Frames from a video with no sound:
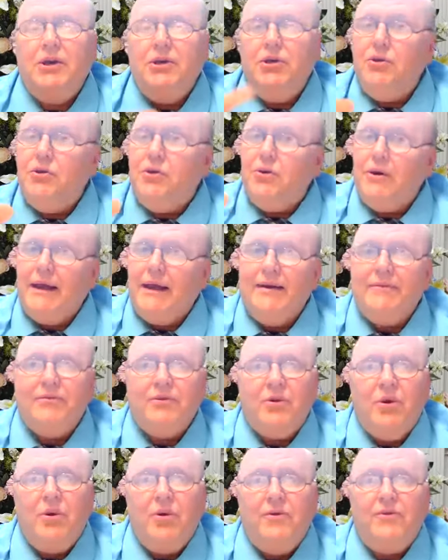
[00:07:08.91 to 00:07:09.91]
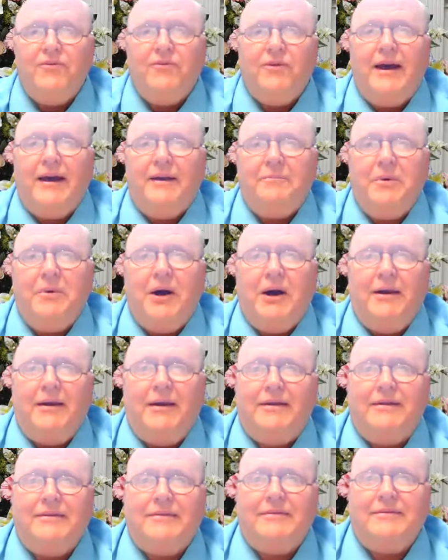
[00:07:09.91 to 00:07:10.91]
You're going to have a glorified
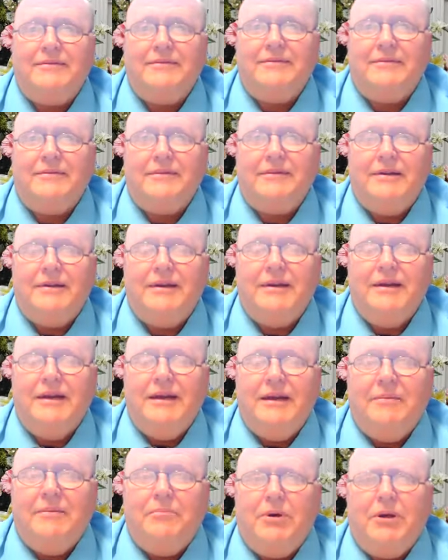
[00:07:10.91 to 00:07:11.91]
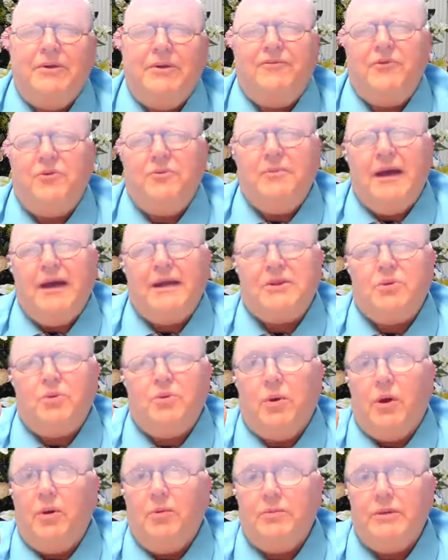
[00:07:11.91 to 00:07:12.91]
body. But if you make
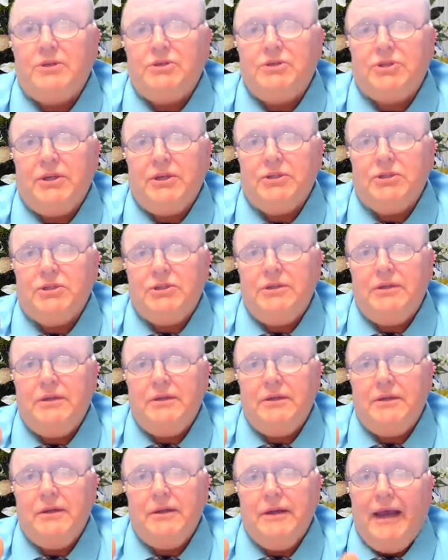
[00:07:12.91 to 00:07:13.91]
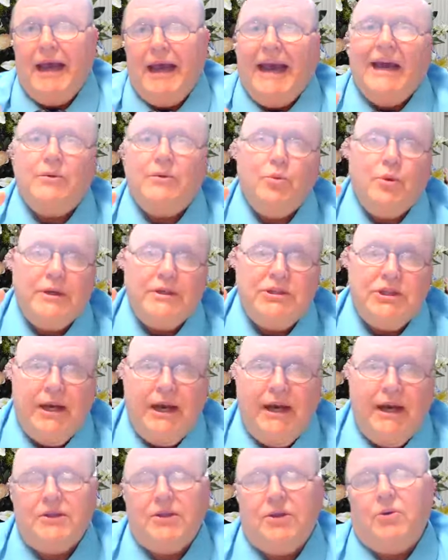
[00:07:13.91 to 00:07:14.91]
the wrong decision and
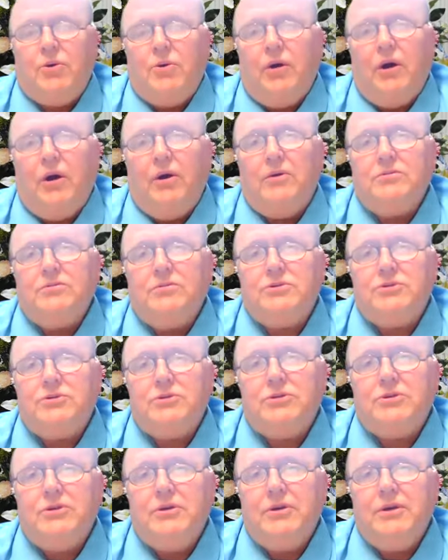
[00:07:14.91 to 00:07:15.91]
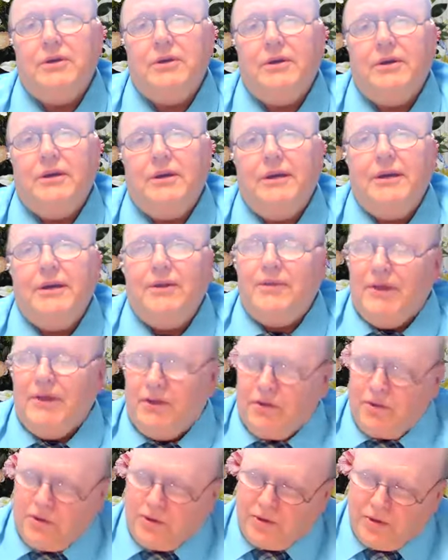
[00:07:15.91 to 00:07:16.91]
reject the cross,
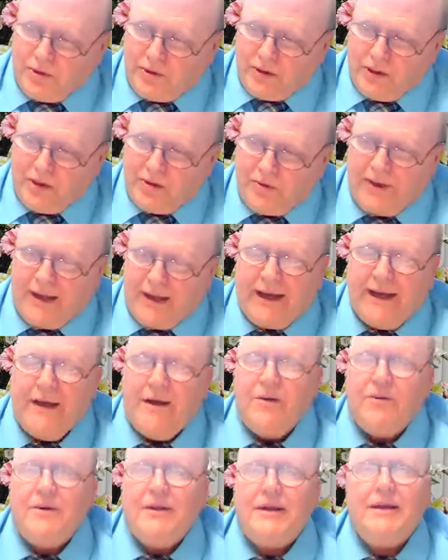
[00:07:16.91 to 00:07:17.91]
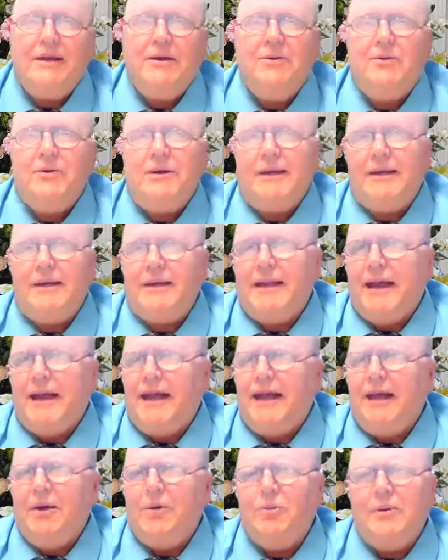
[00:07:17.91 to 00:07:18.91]
then you're going to go downhill and
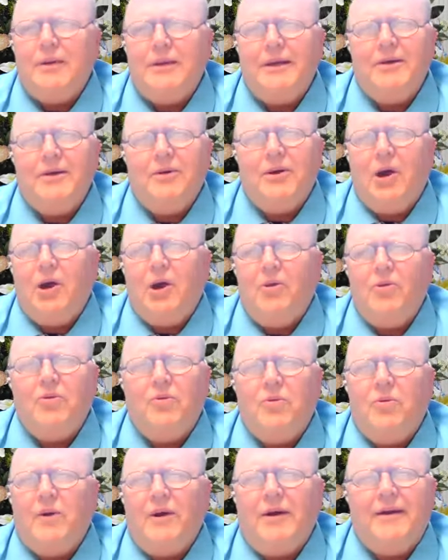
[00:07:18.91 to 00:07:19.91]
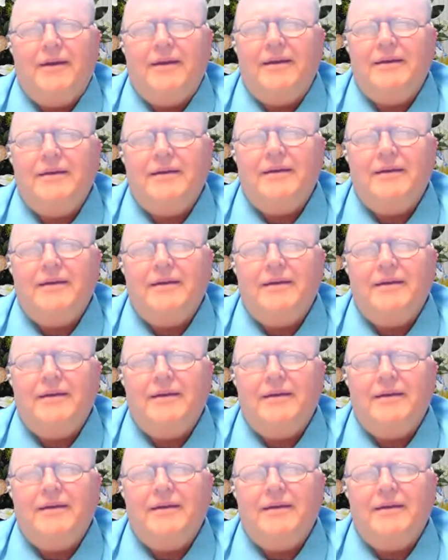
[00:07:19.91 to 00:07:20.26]
downhill all the way.